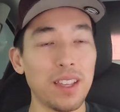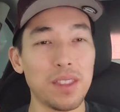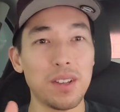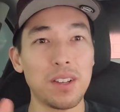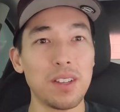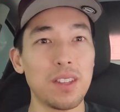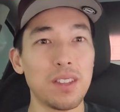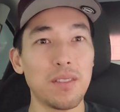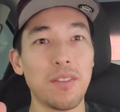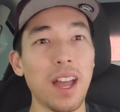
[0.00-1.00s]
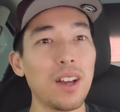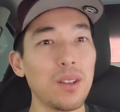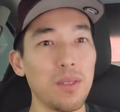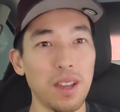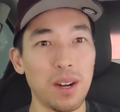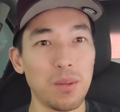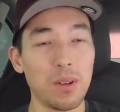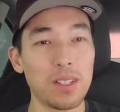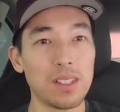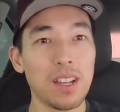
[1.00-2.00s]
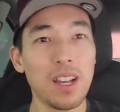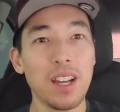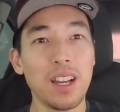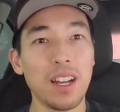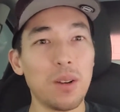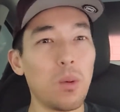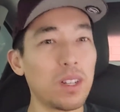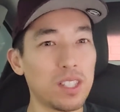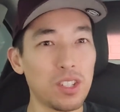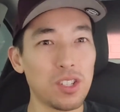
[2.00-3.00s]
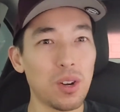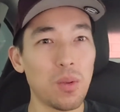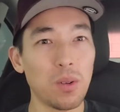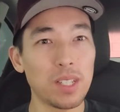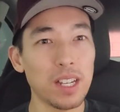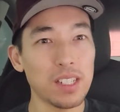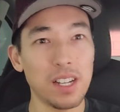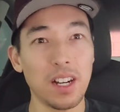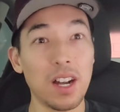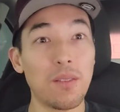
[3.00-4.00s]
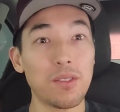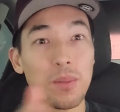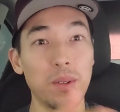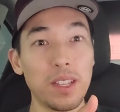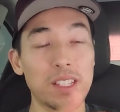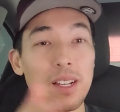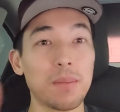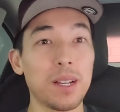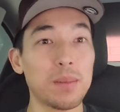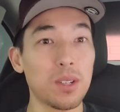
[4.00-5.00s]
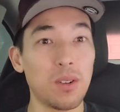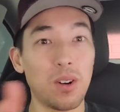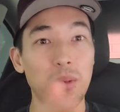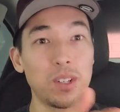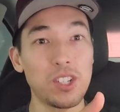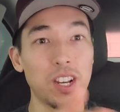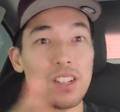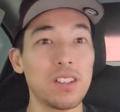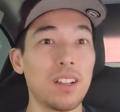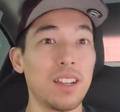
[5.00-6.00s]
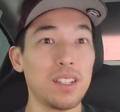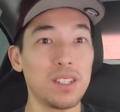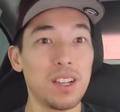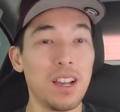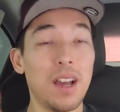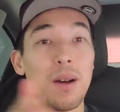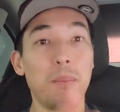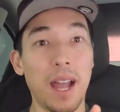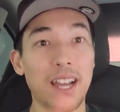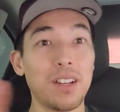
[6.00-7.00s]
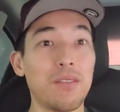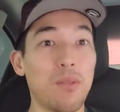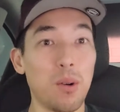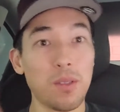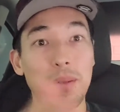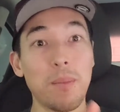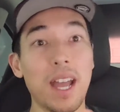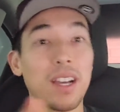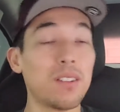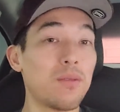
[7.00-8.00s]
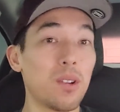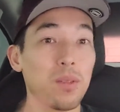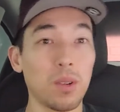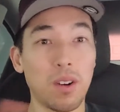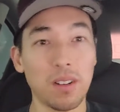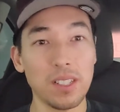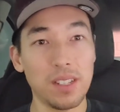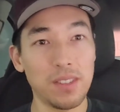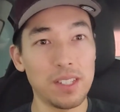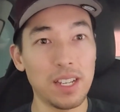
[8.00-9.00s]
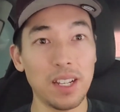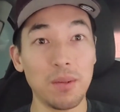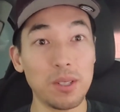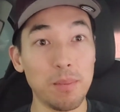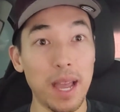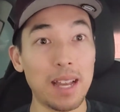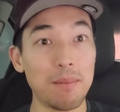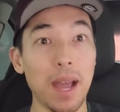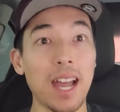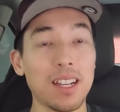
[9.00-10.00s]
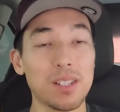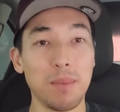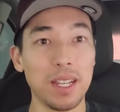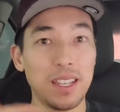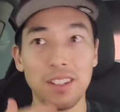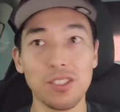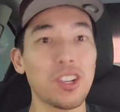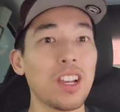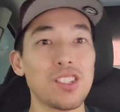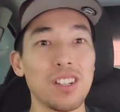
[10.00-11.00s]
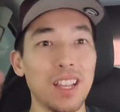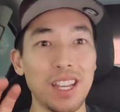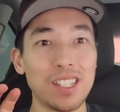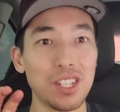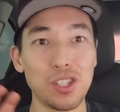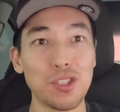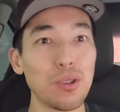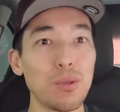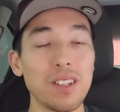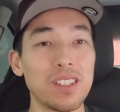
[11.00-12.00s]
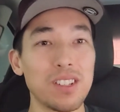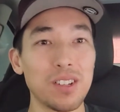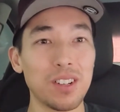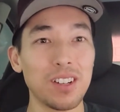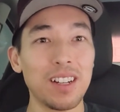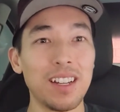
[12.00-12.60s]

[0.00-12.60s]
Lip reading: that the value there wasn't so, where it was actually uncomfortable, that sometimes the car would change lanes back and forth, regardless if the setting was Mad Max, meaning it'll change the lanes as soon as the